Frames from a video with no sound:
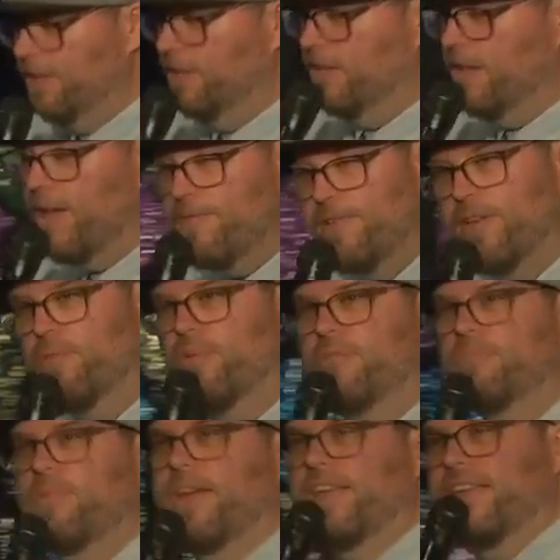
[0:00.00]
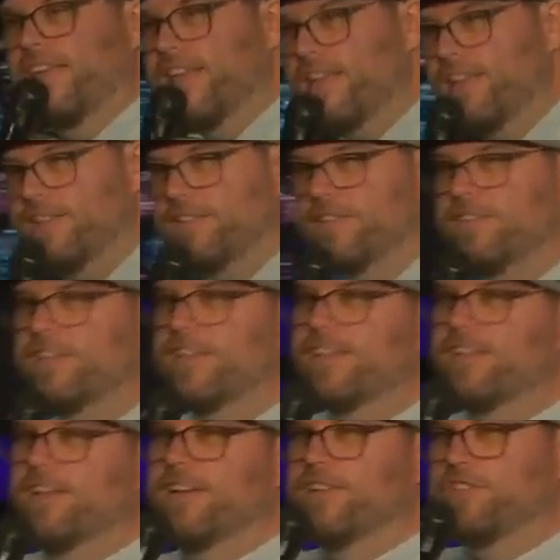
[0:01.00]
love it when my kids
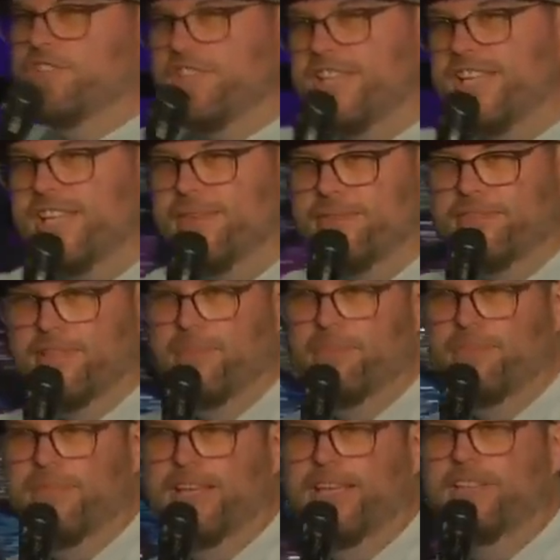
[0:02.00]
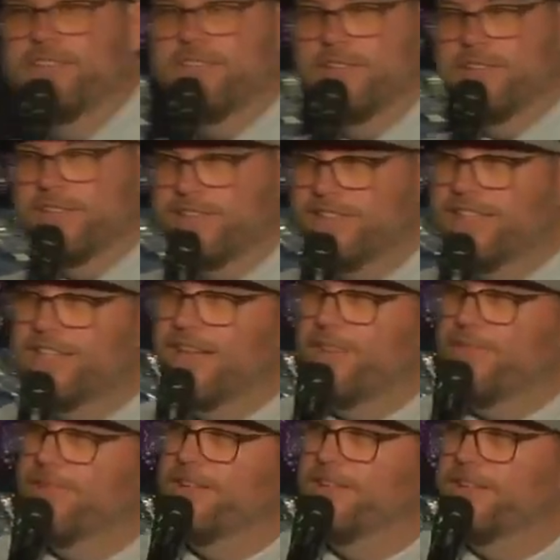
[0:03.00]
achieve something and succeed.
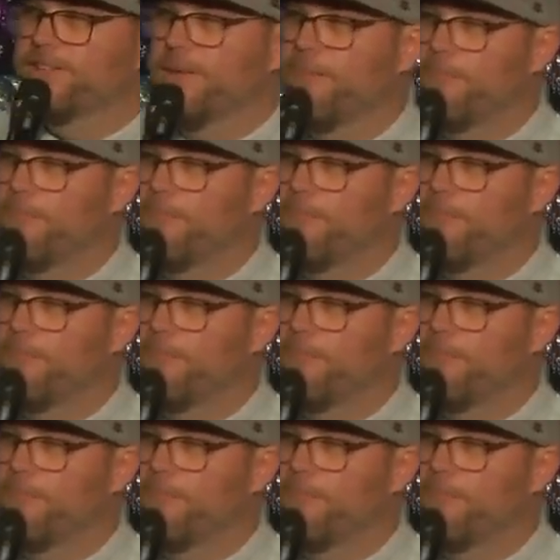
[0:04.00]
I think it's